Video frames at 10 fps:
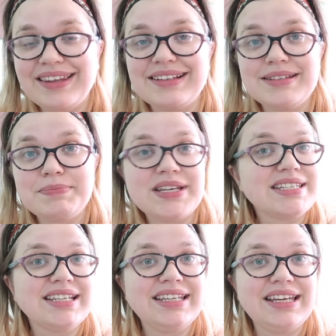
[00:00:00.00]
that's
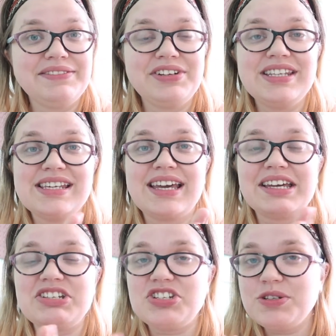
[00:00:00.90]
basically everything
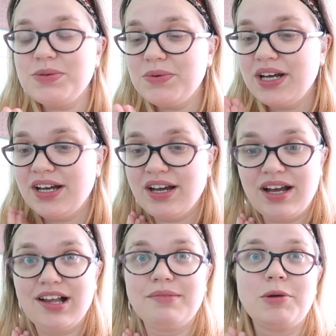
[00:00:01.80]
I do.
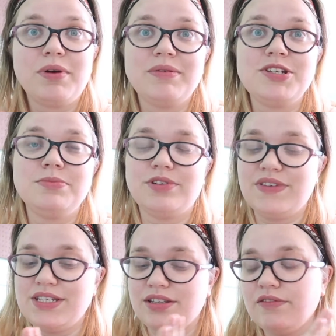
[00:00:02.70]
I'll probably do more of
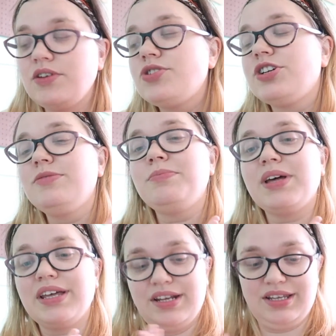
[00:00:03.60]
these in the future,
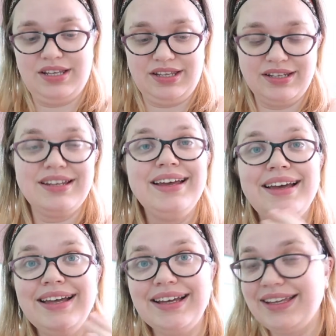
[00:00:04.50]
but
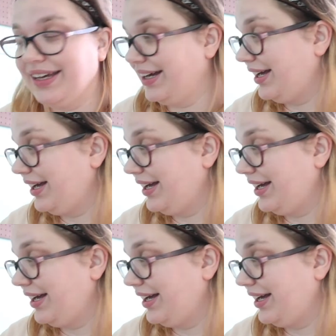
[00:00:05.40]
yeah,